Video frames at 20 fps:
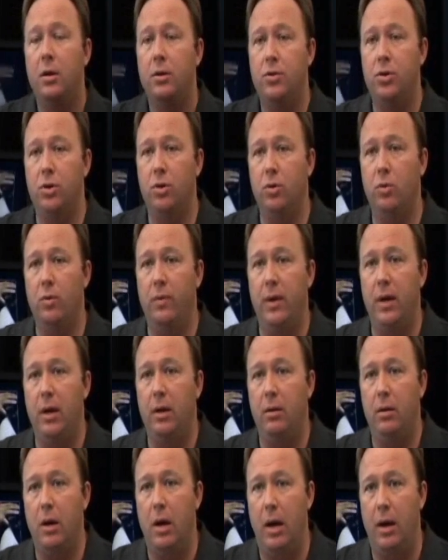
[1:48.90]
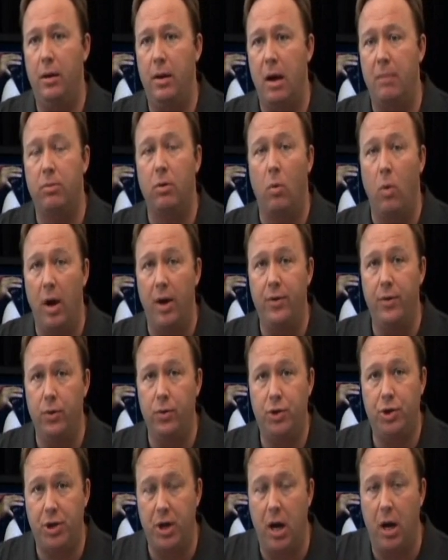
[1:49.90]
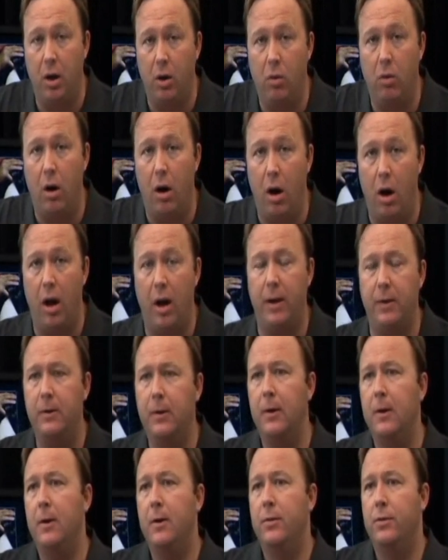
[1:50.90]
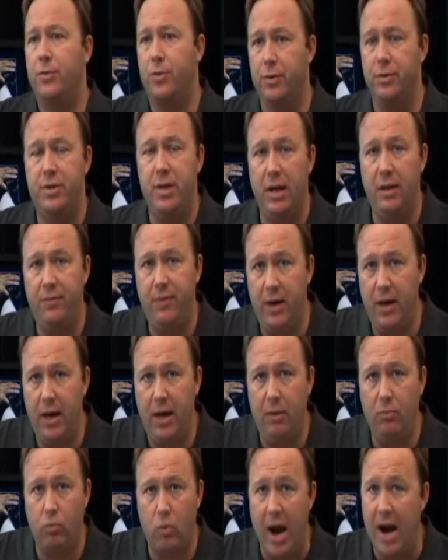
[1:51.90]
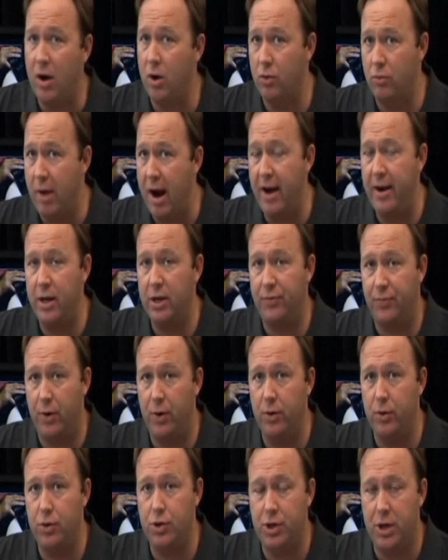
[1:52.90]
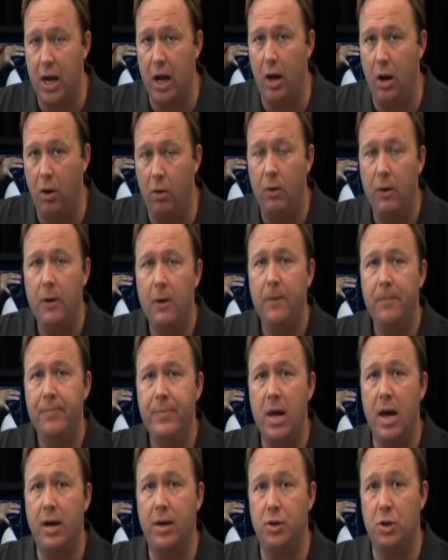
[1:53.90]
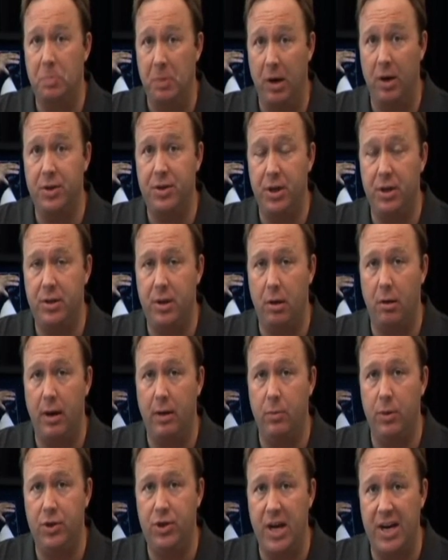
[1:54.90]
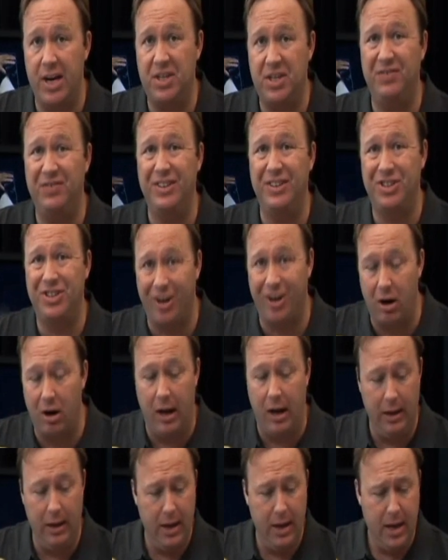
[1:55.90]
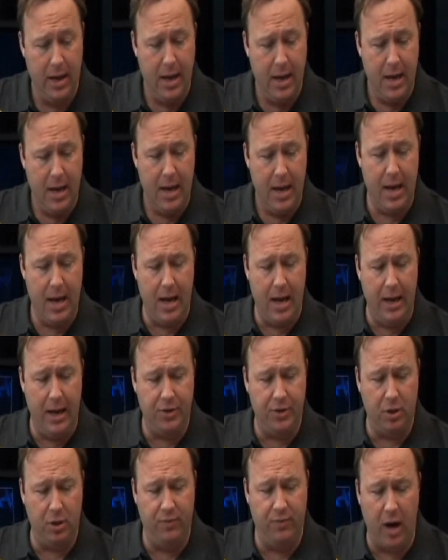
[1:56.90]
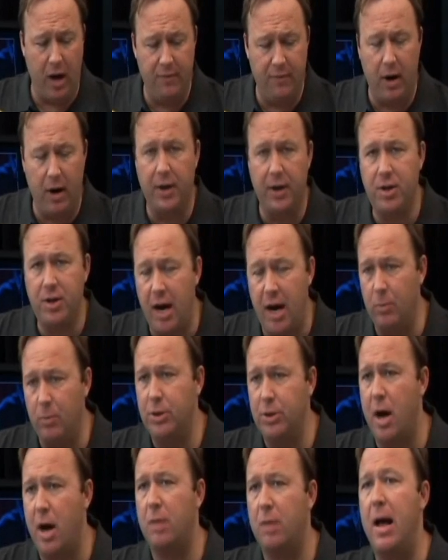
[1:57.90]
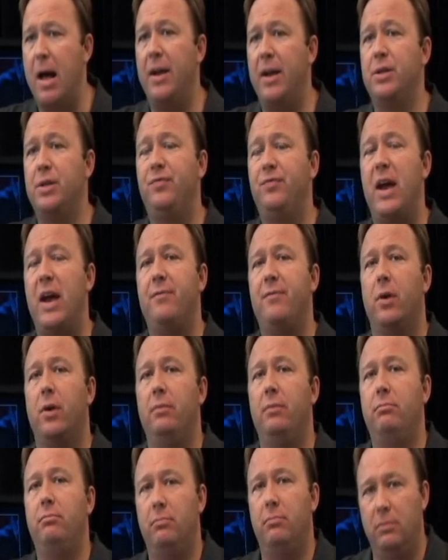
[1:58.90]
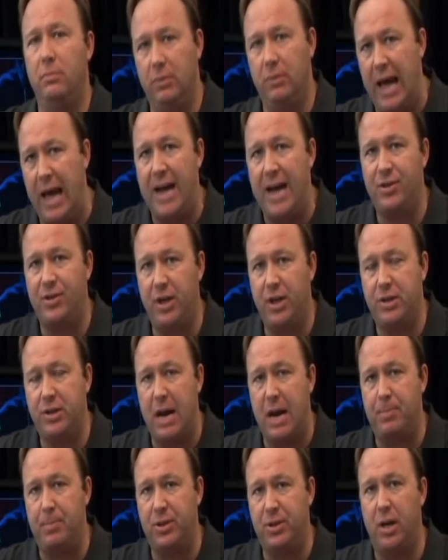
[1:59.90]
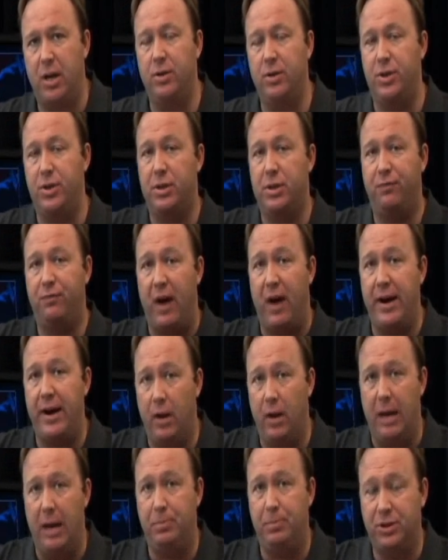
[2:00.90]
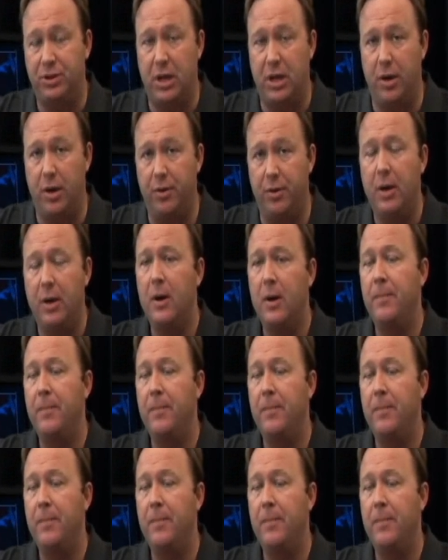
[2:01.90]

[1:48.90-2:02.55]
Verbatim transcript: to the uh, number one new show on truTV, record ratings for a new show, a Conspiracy Theory with Jesse Ventura. Uh, and so very, very exciting. We'll talk about his favorite last six episodes, this final episode